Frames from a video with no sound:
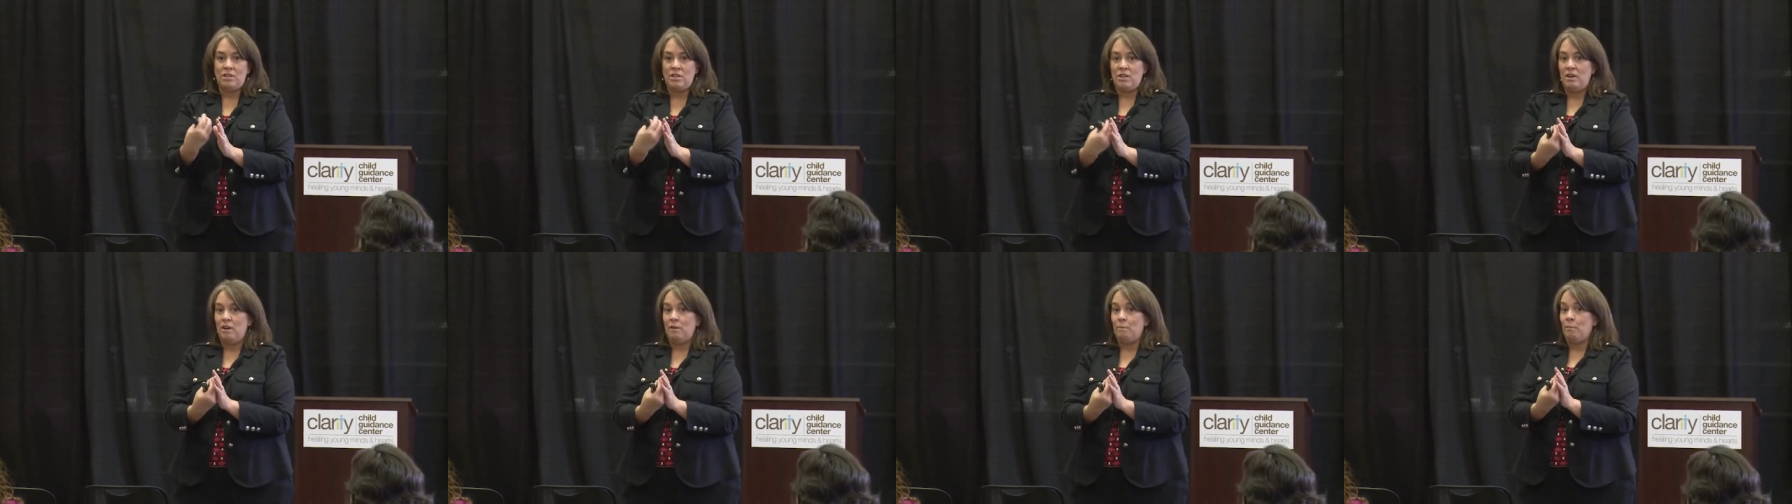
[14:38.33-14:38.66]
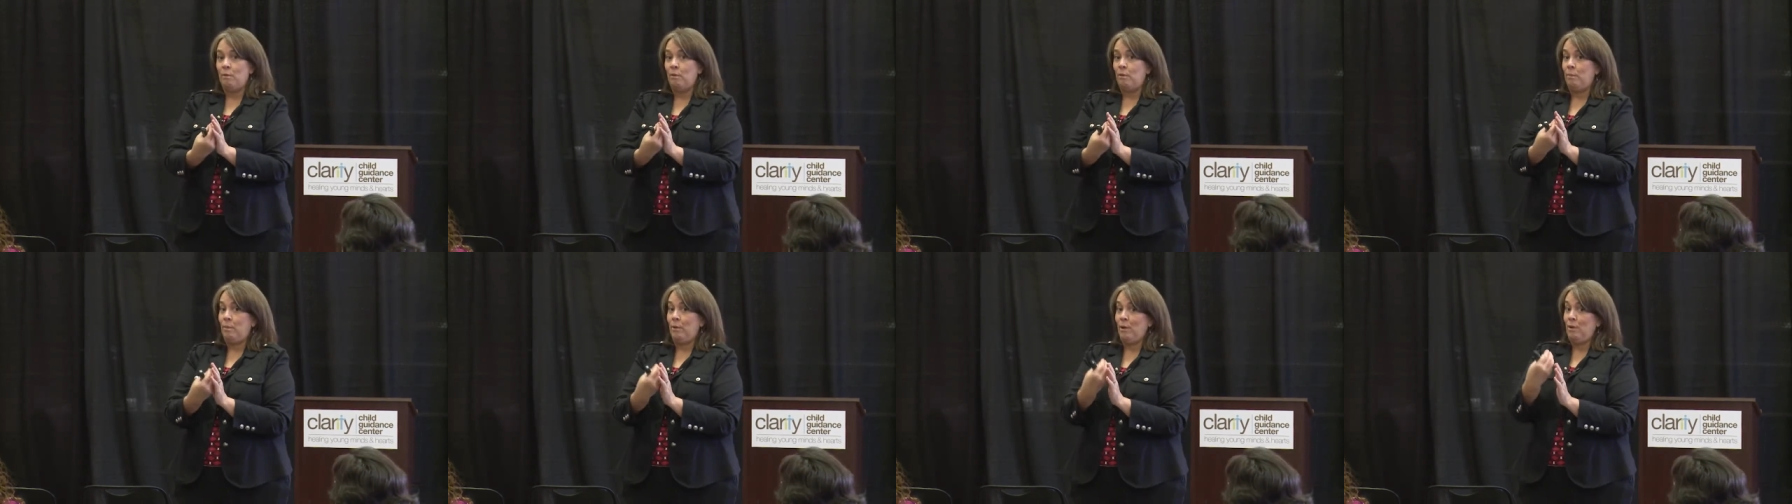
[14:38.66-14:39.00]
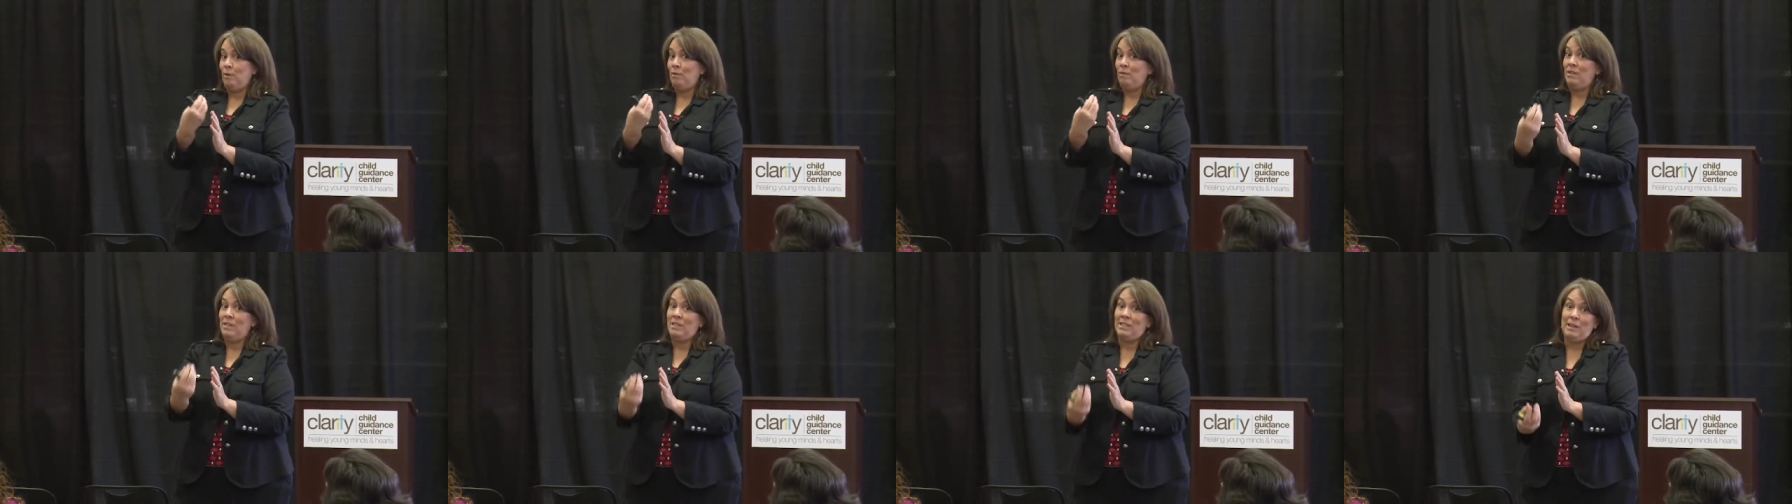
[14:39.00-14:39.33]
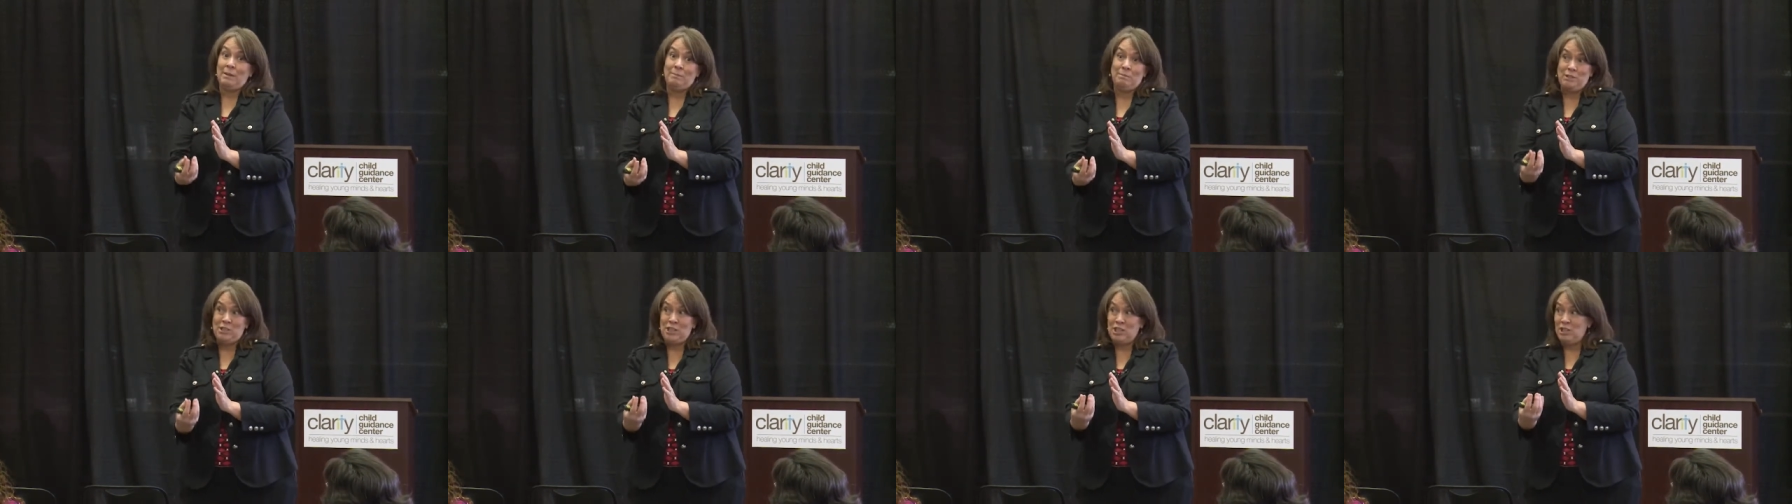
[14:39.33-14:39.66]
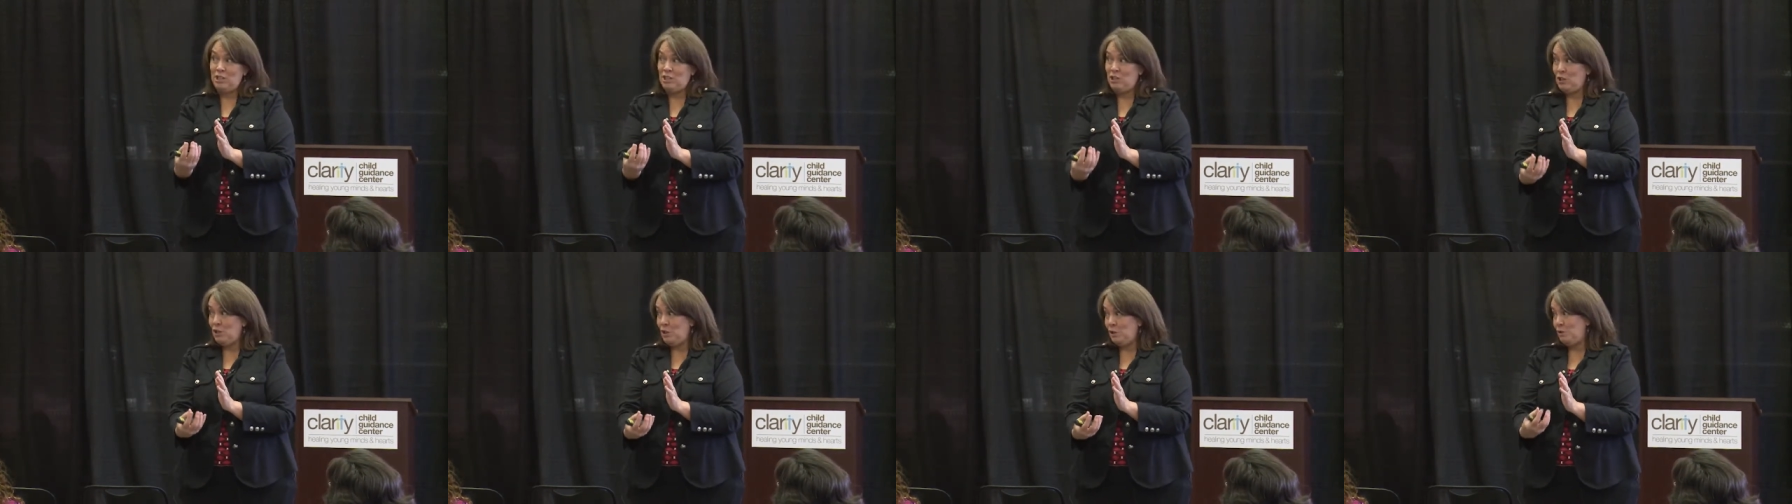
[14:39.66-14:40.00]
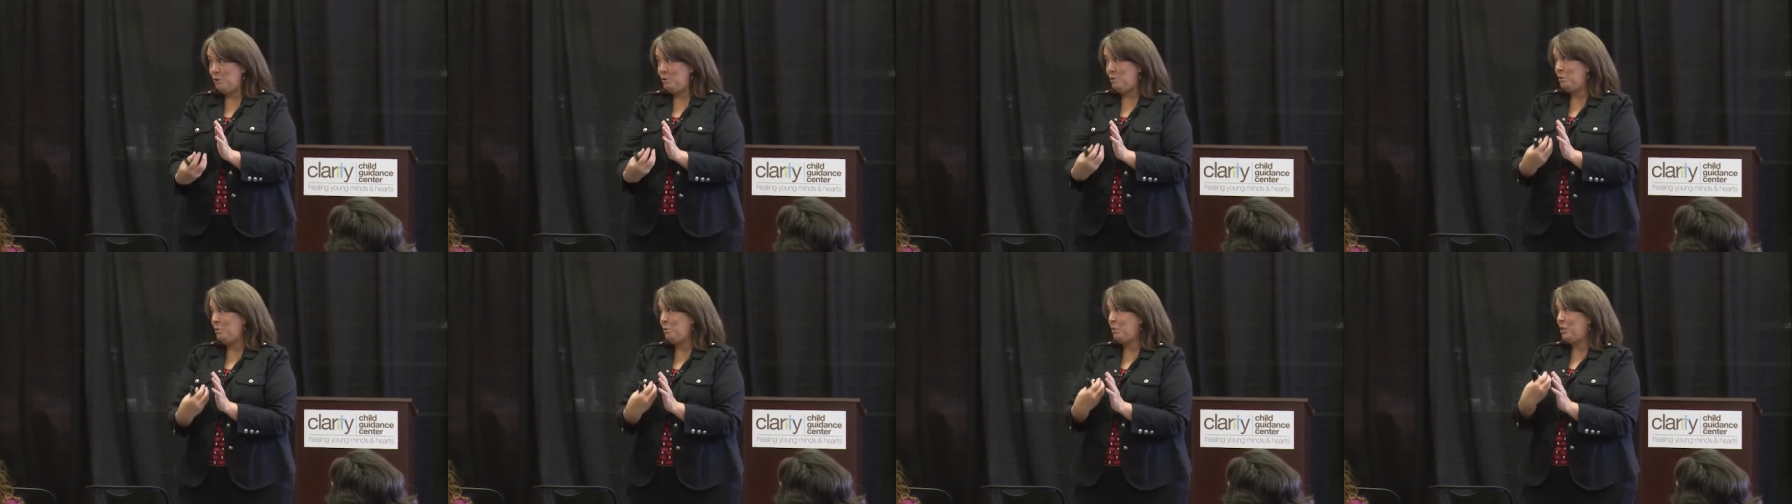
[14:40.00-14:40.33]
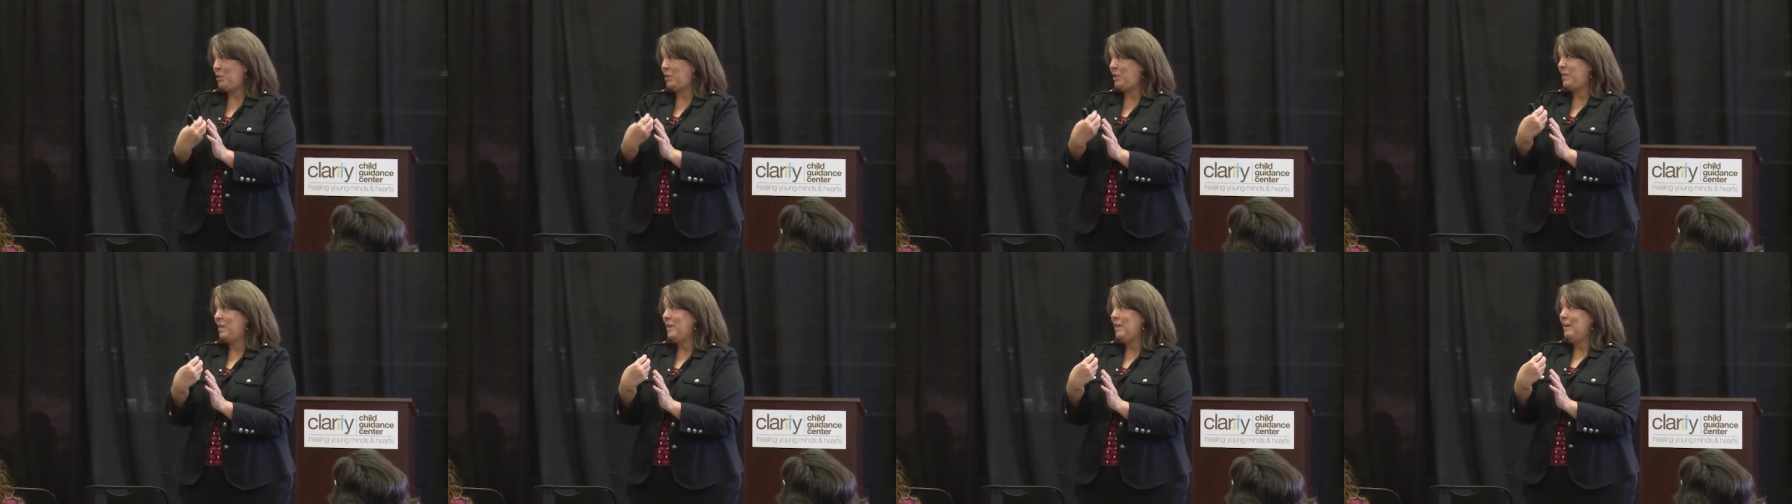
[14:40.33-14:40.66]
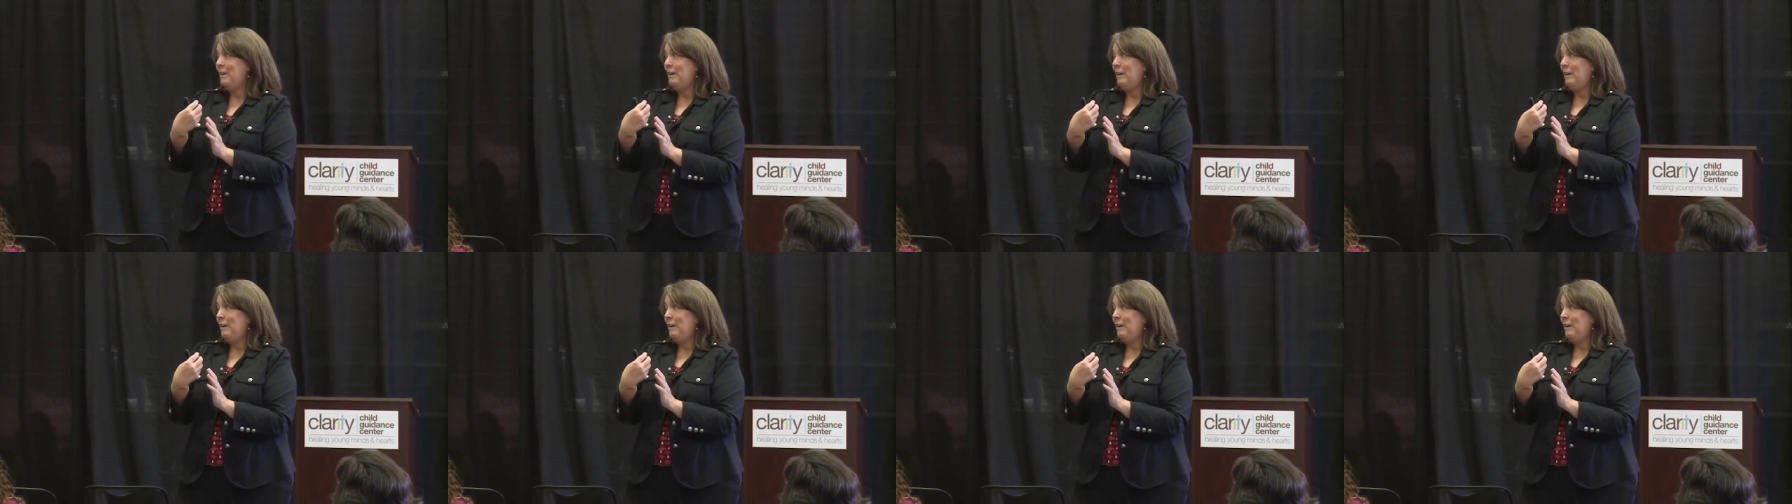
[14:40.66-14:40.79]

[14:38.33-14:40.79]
D are more prone to substance use,